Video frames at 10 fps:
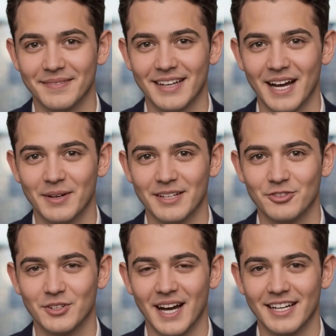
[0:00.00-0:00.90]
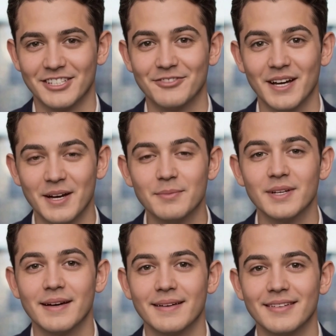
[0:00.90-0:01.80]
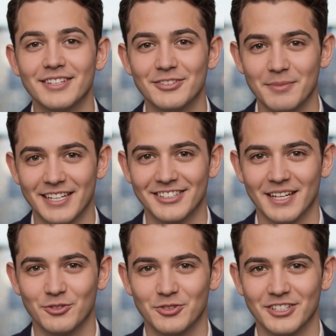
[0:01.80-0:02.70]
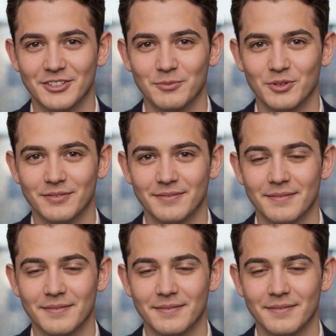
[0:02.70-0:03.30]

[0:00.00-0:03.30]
Now, if you're not a developer, this might sound reasonable.